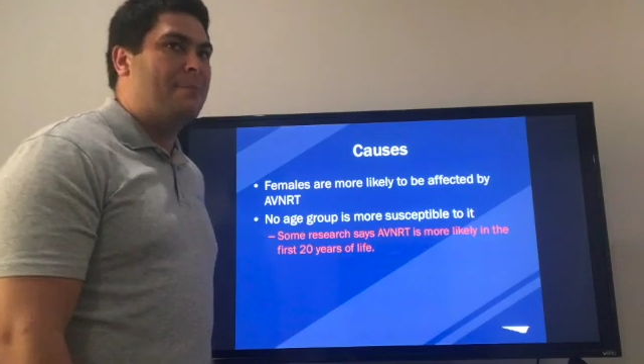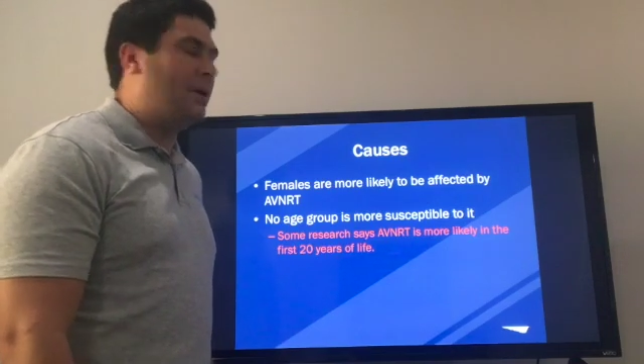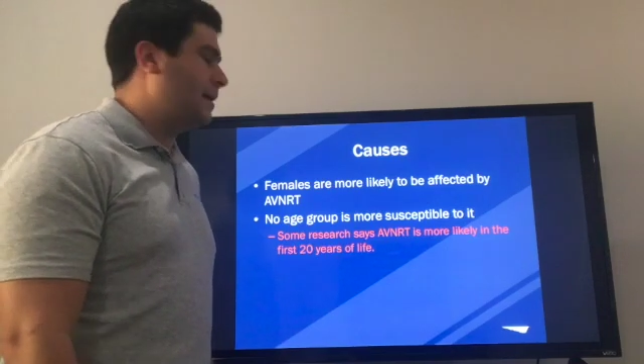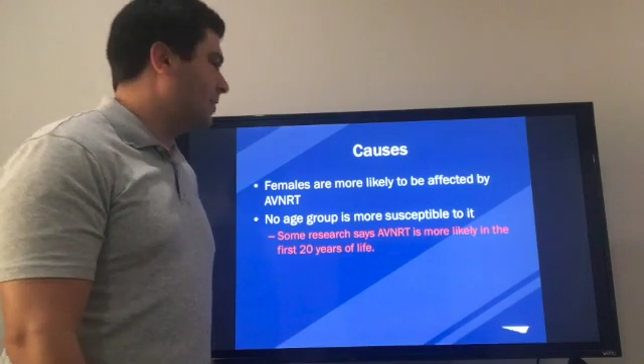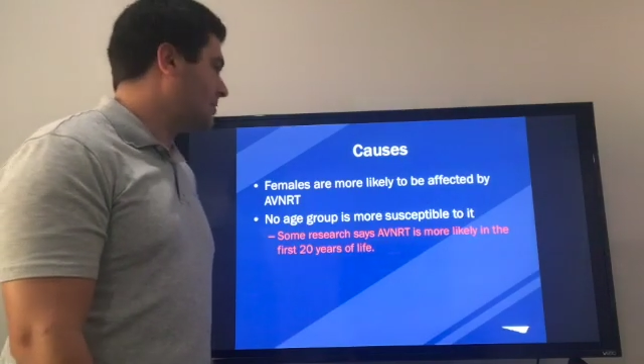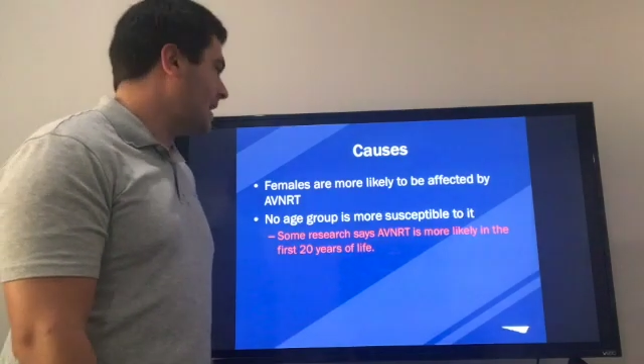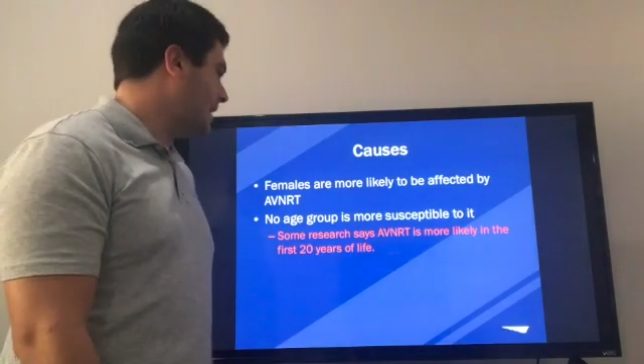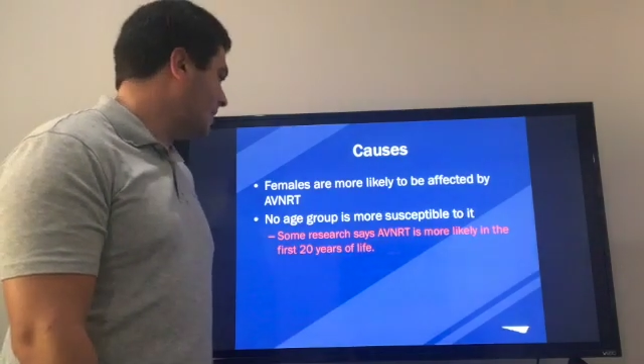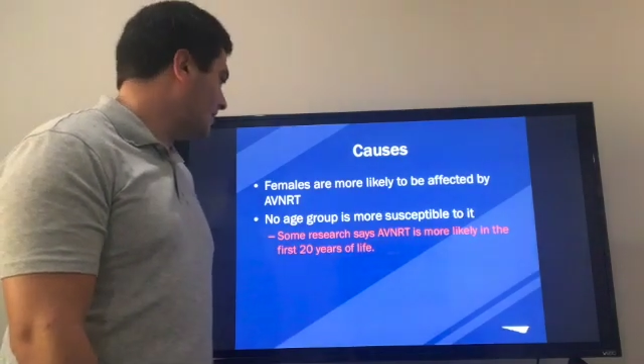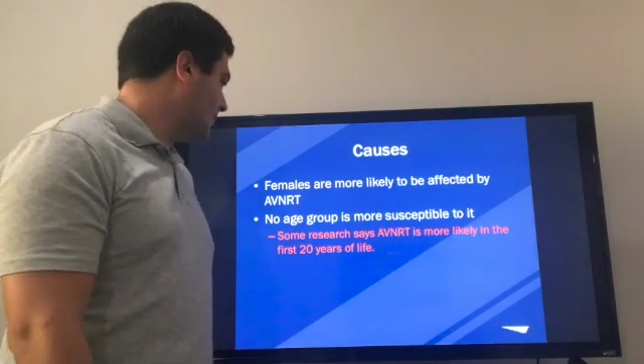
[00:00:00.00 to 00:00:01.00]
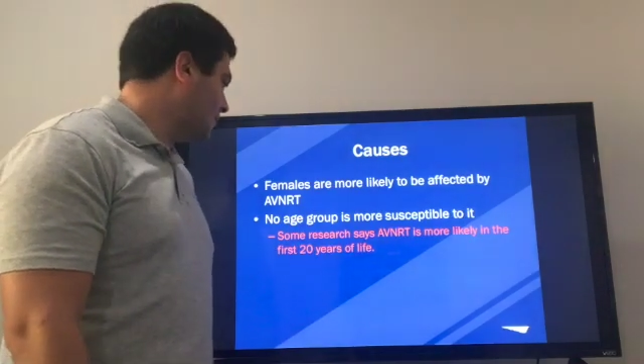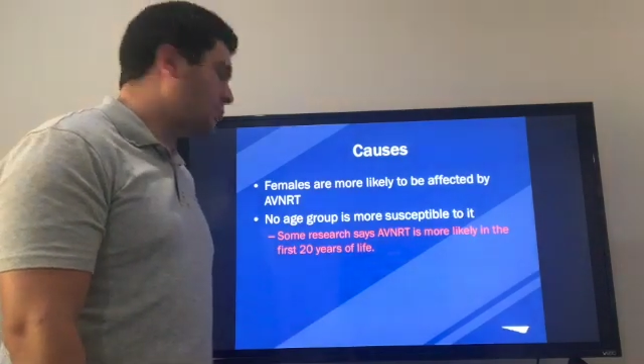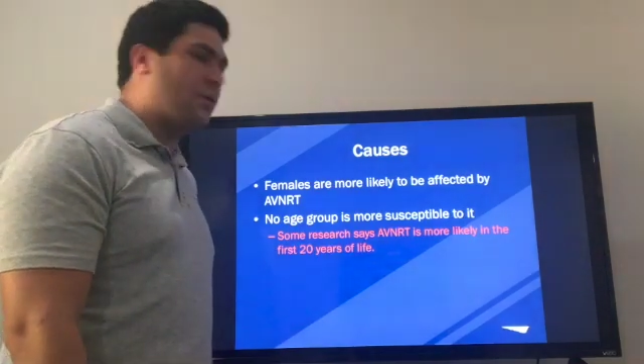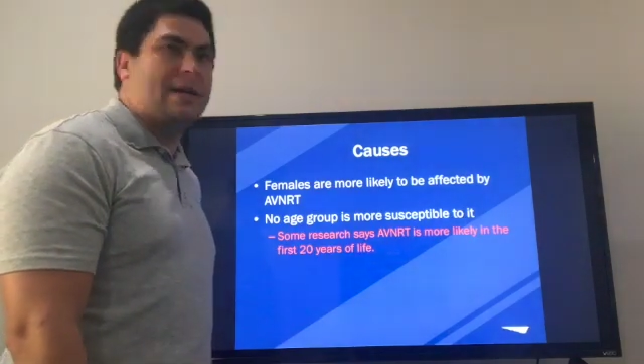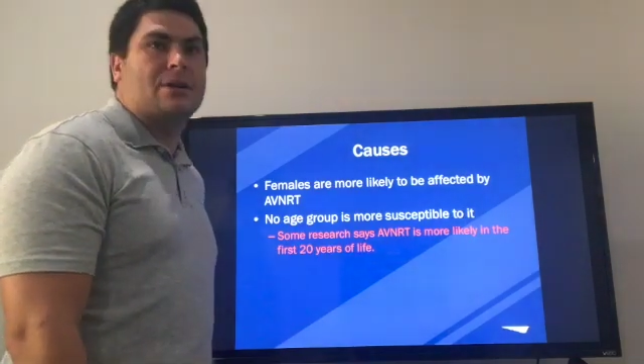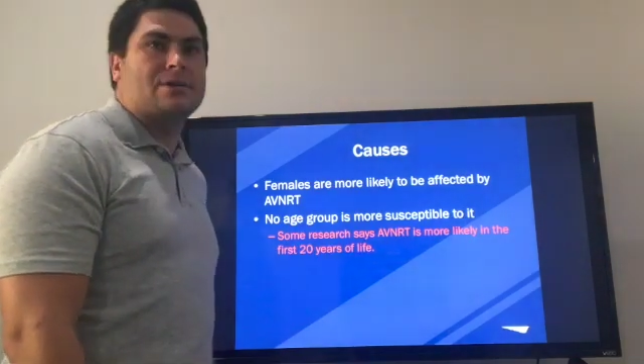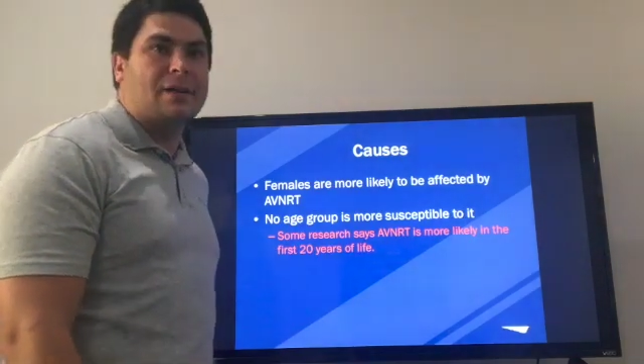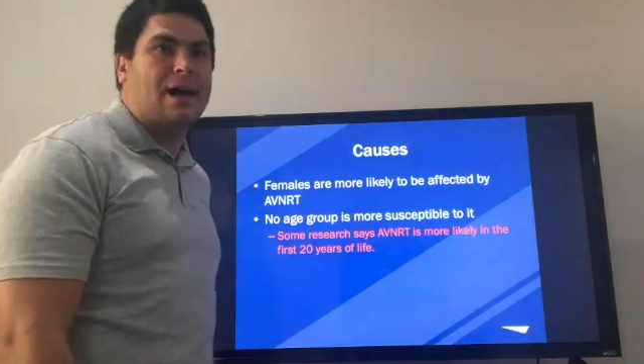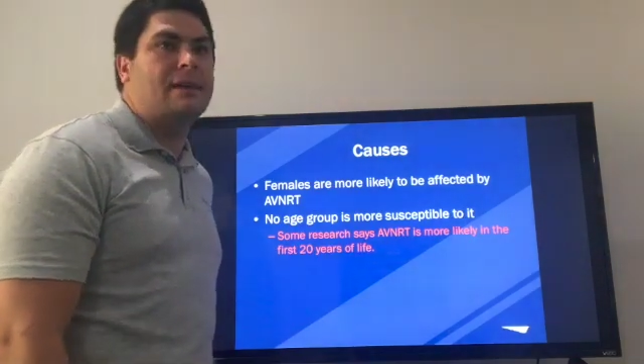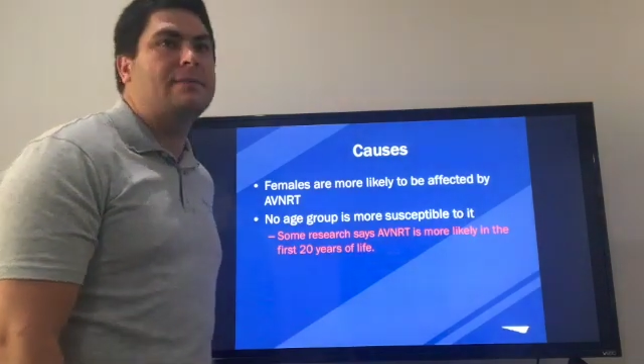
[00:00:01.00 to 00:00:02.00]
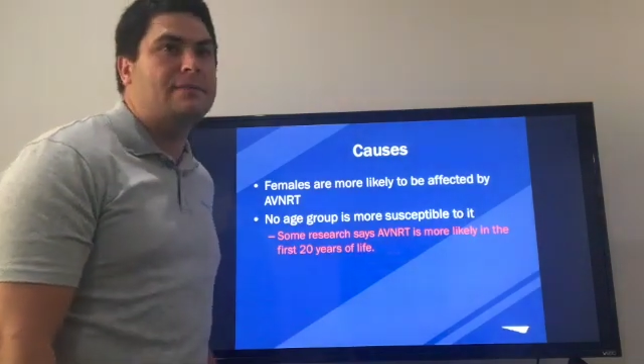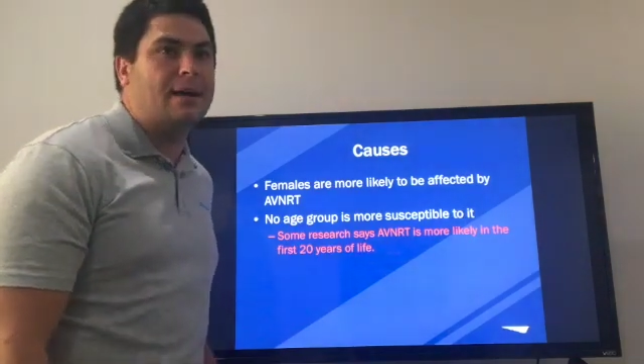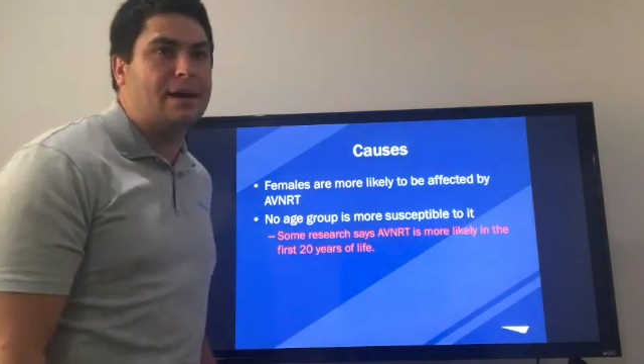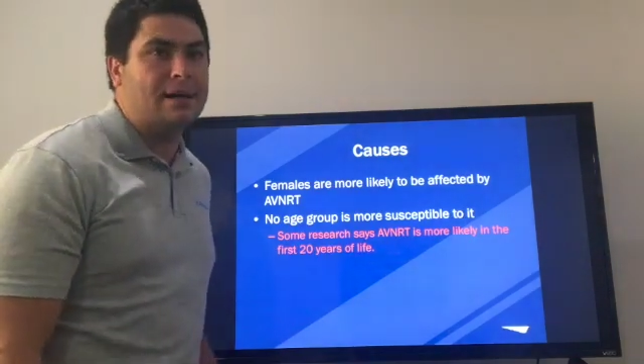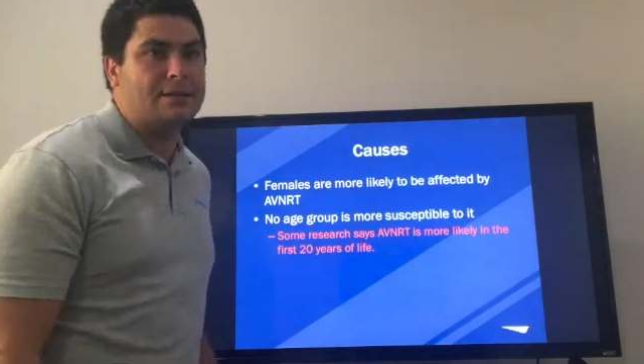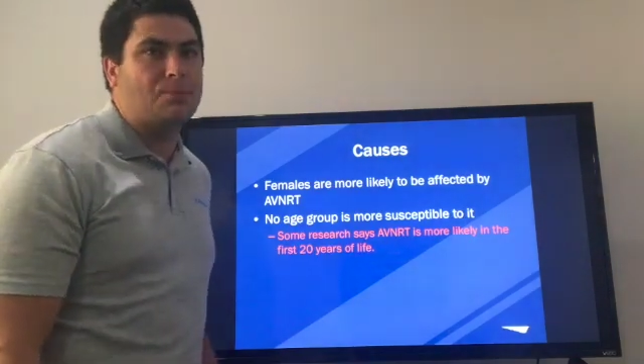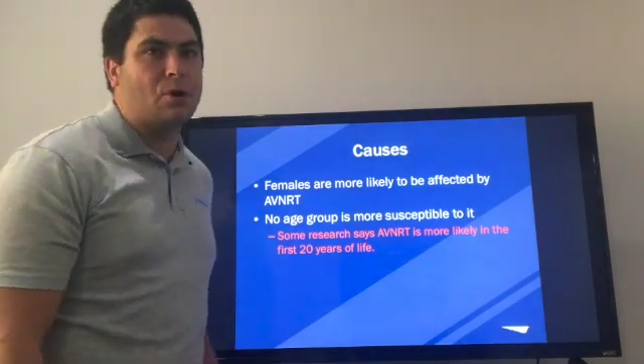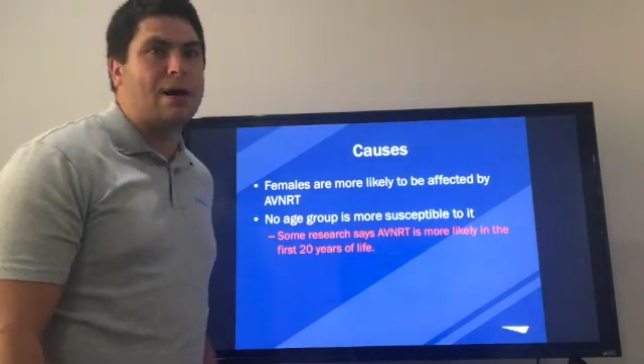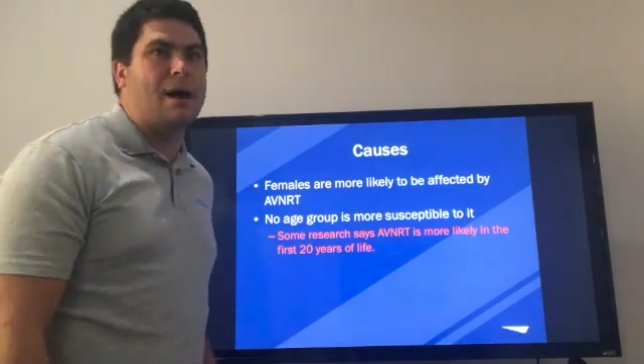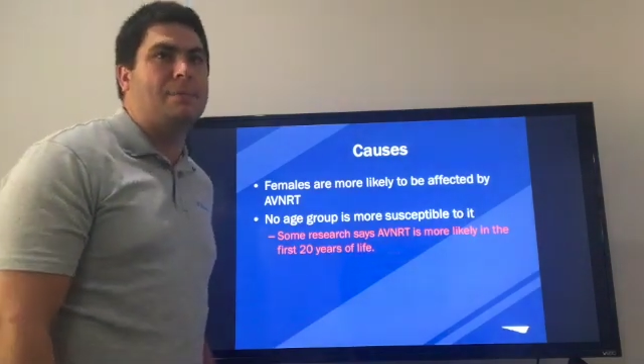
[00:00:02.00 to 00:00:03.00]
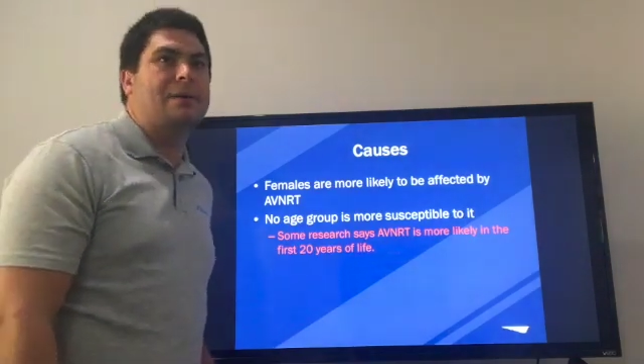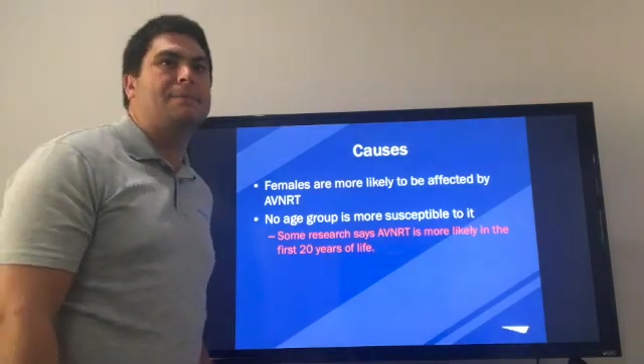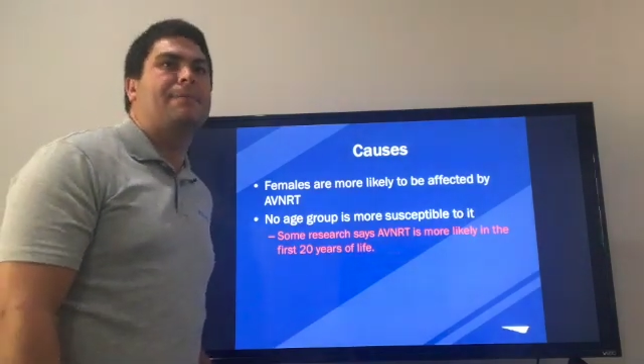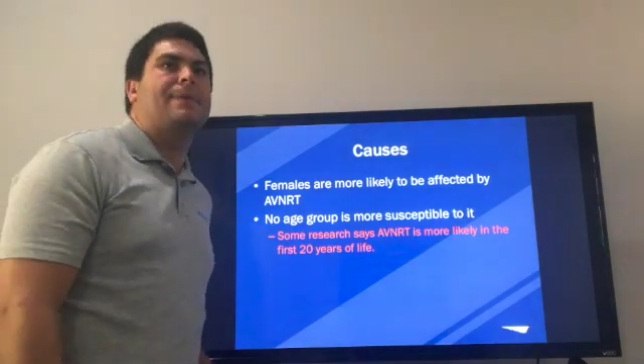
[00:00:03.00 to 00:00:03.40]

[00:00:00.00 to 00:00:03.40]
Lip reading: but they're saying the first 20 years of life is more common.